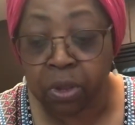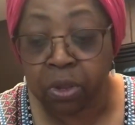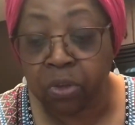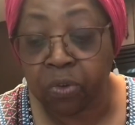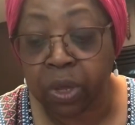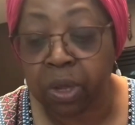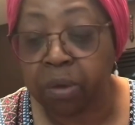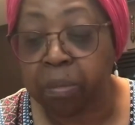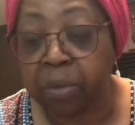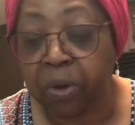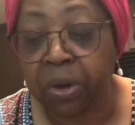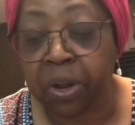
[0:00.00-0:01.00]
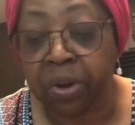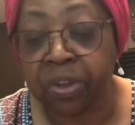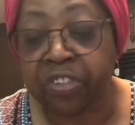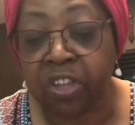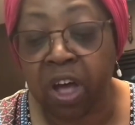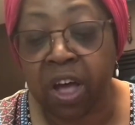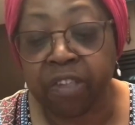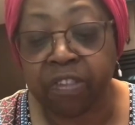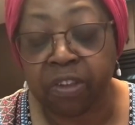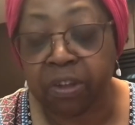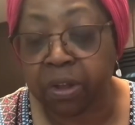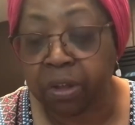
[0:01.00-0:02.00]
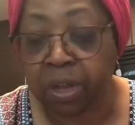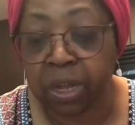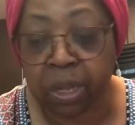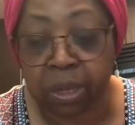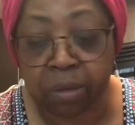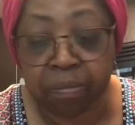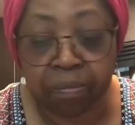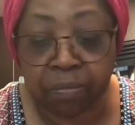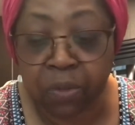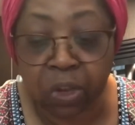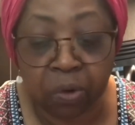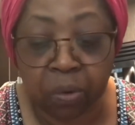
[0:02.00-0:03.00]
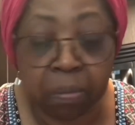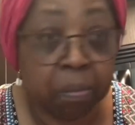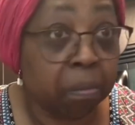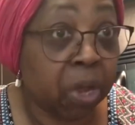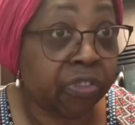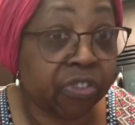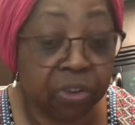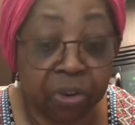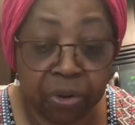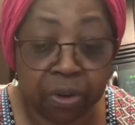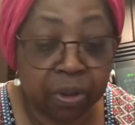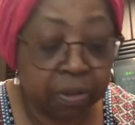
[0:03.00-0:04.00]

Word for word: You get marinara sauce or, uh, you know, mustard,